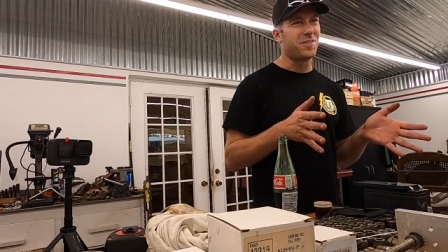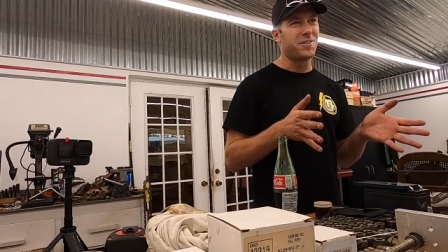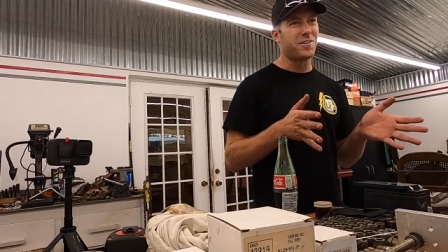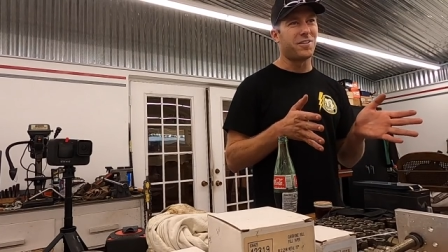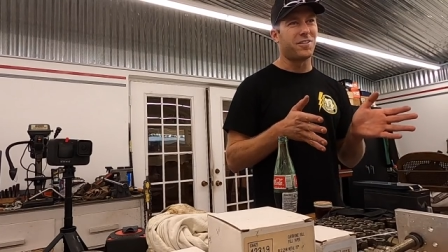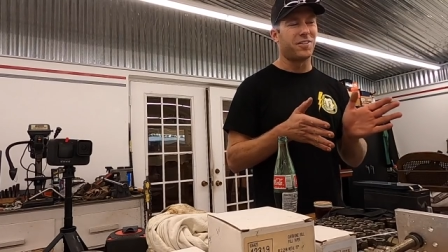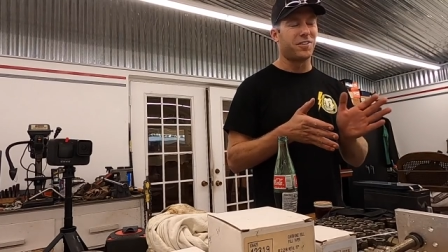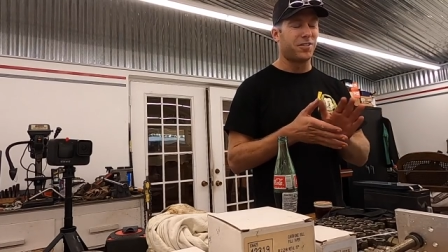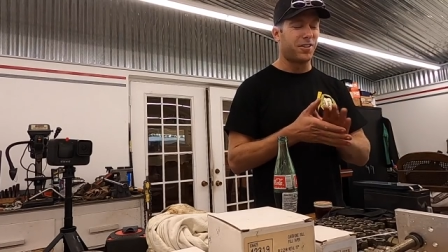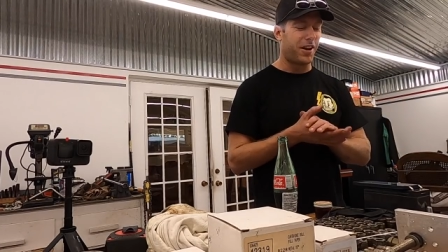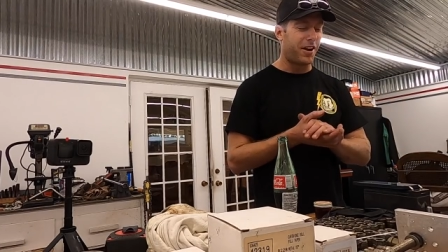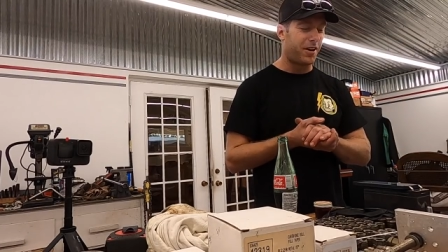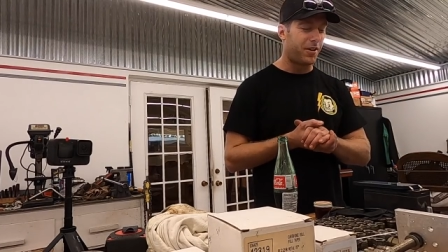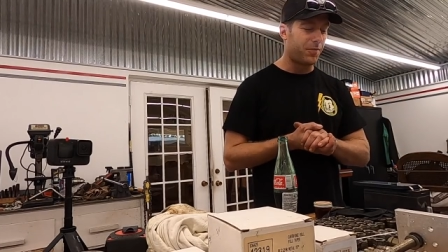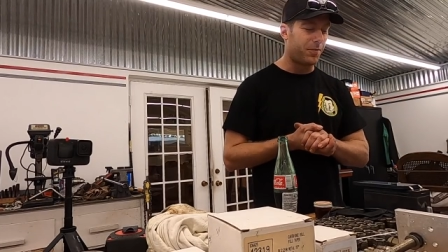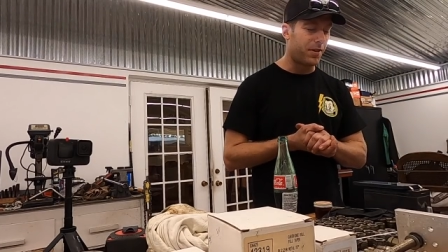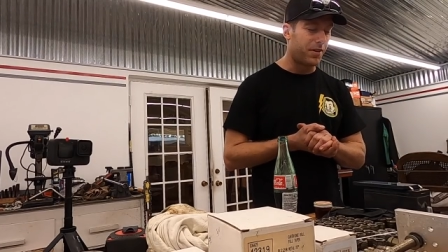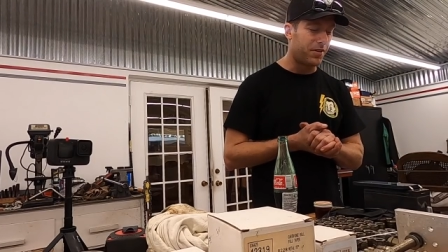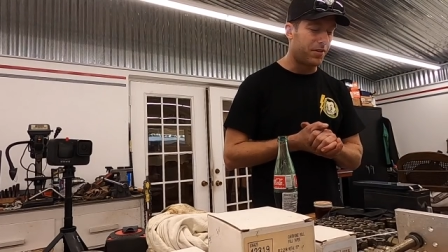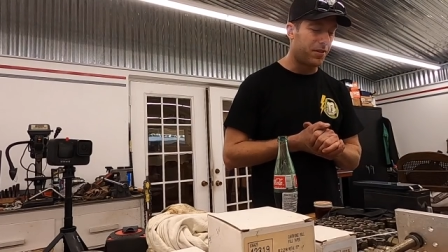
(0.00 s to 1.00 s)
mean, yeah, you
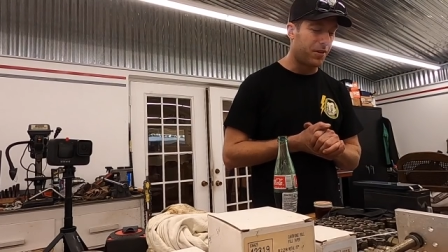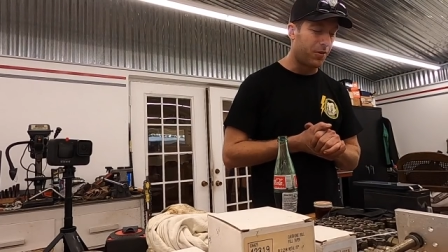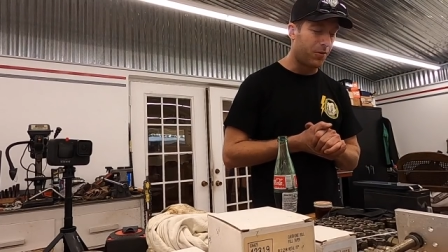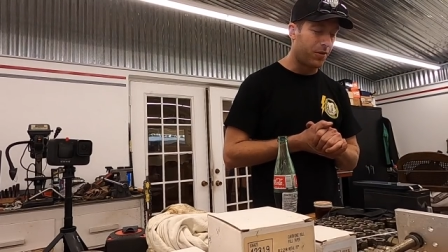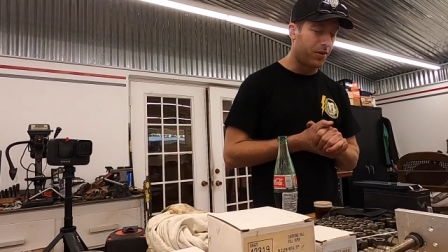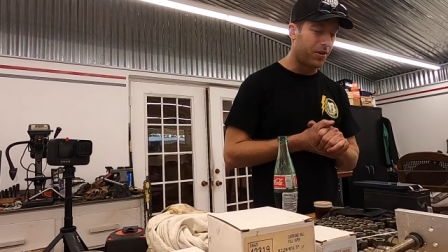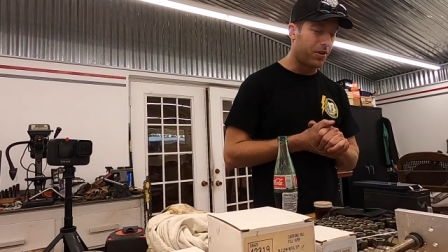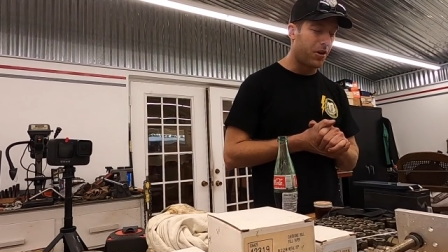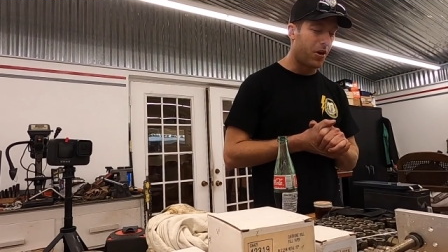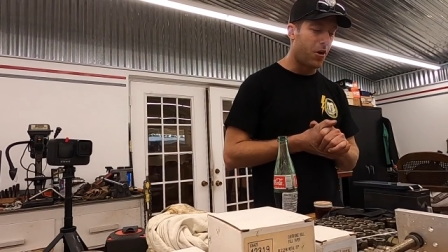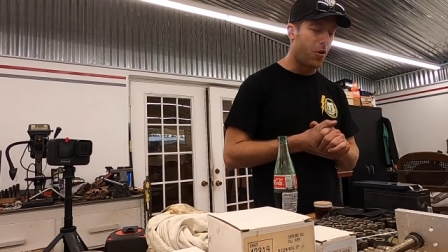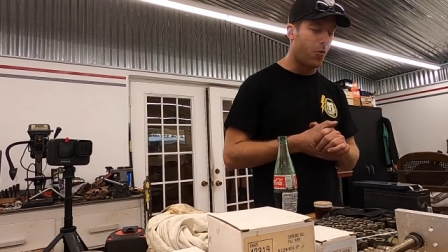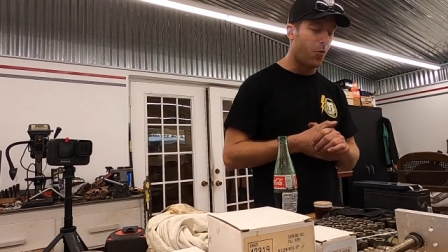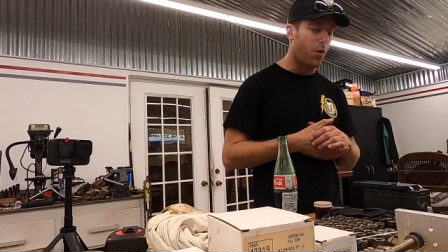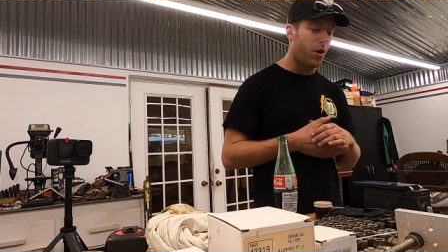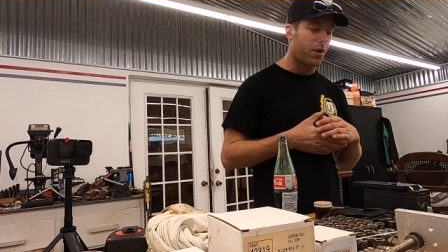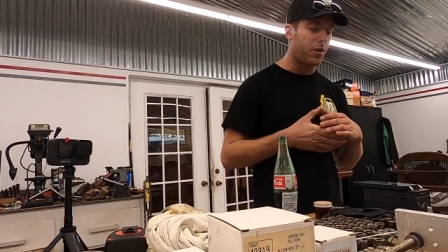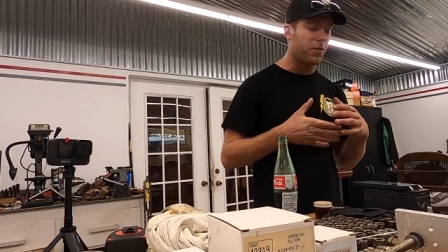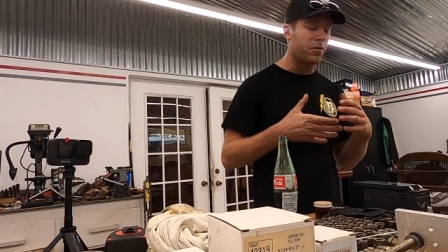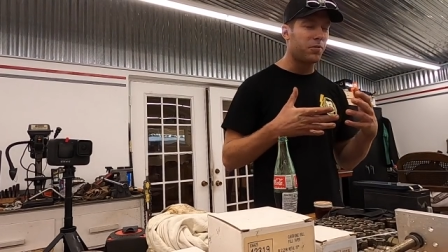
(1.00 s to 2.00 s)
retired, yeah, but they yeah, want to know
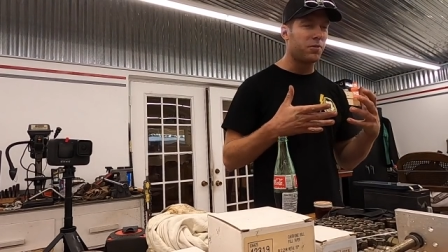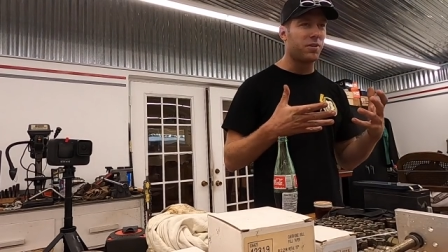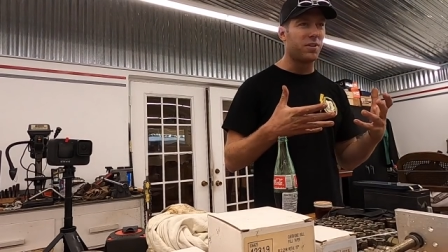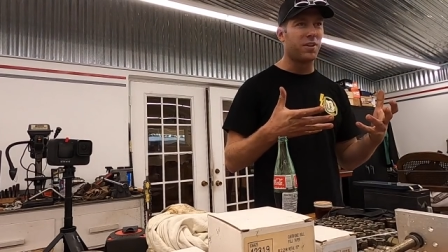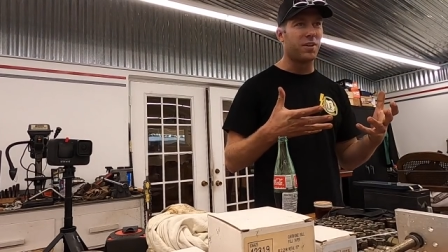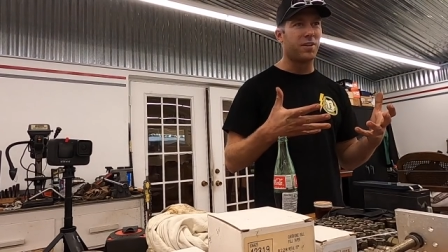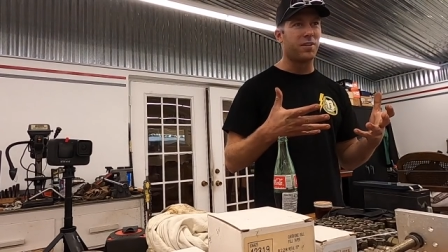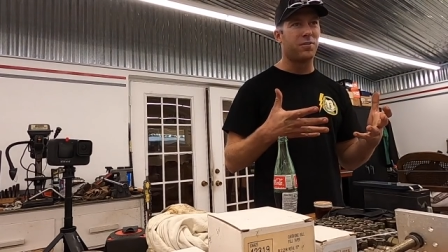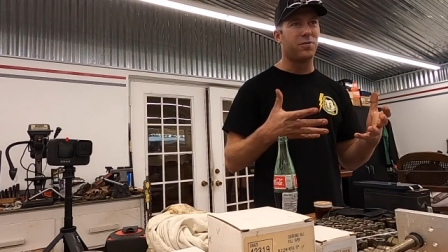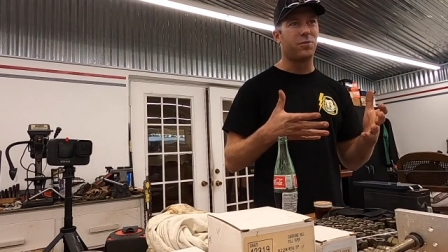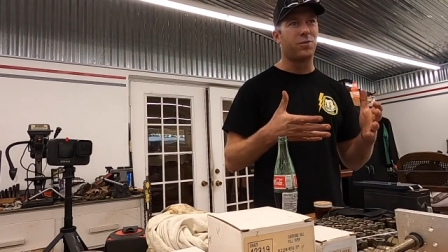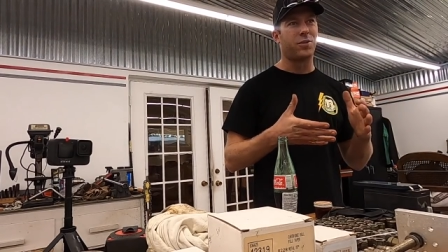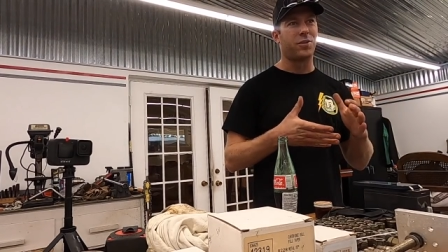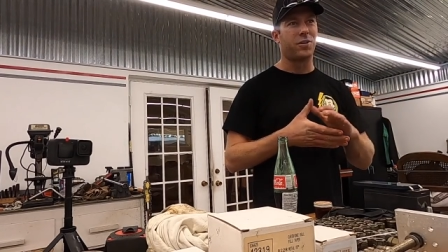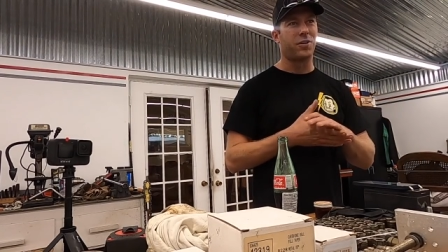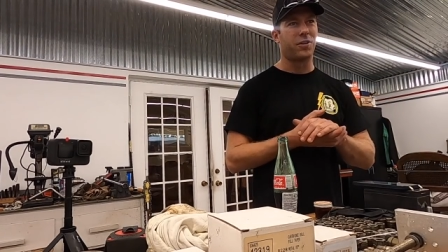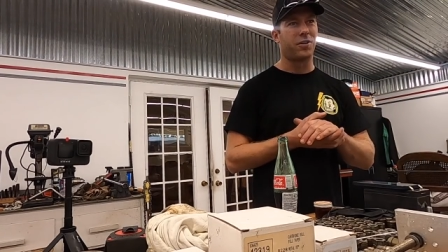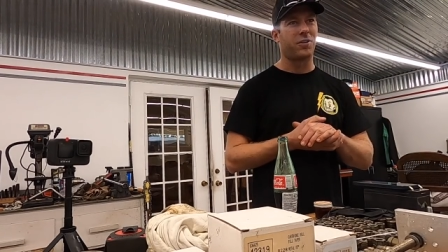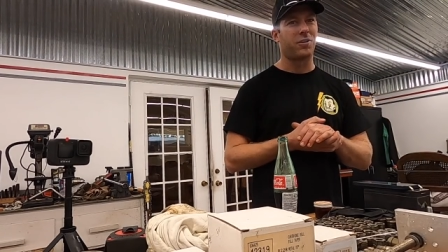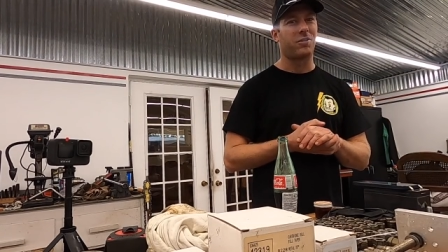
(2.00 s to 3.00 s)
yeah. what you did
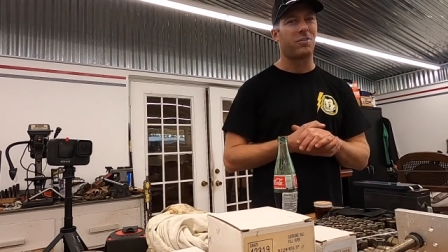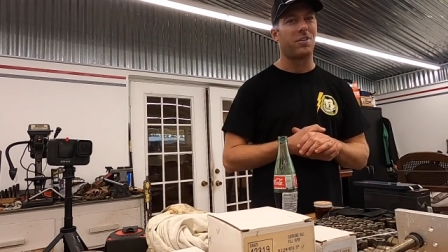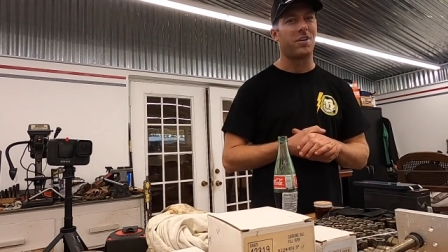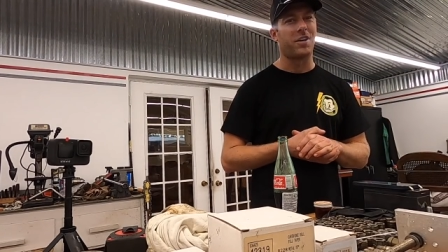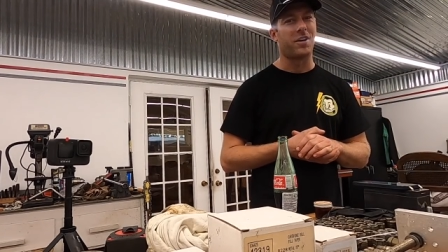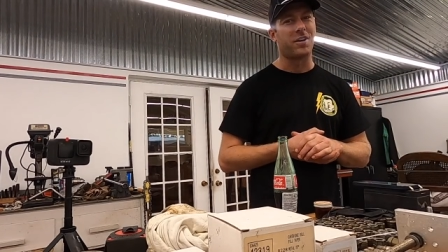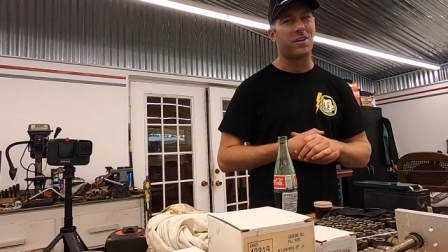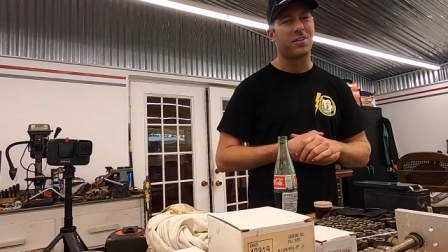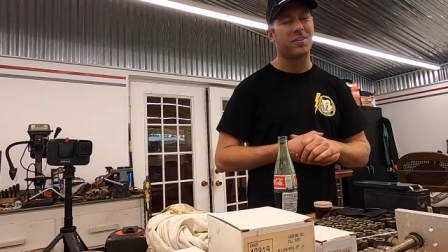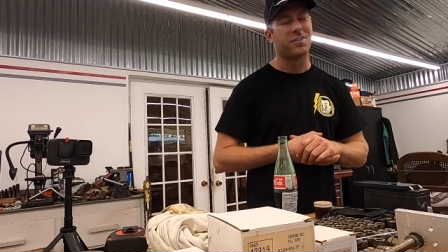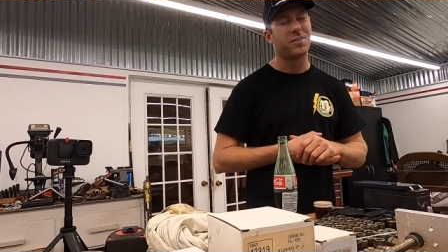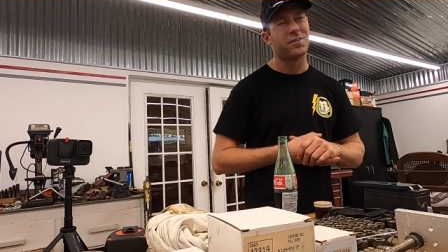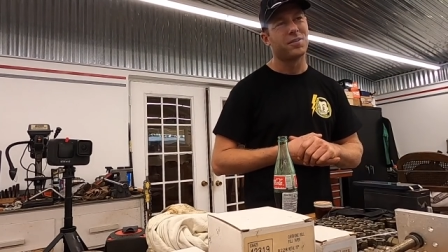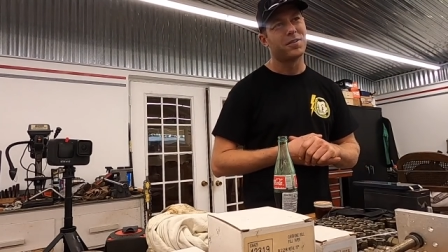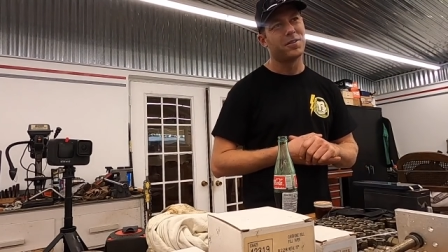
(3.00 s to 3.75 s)
for your career.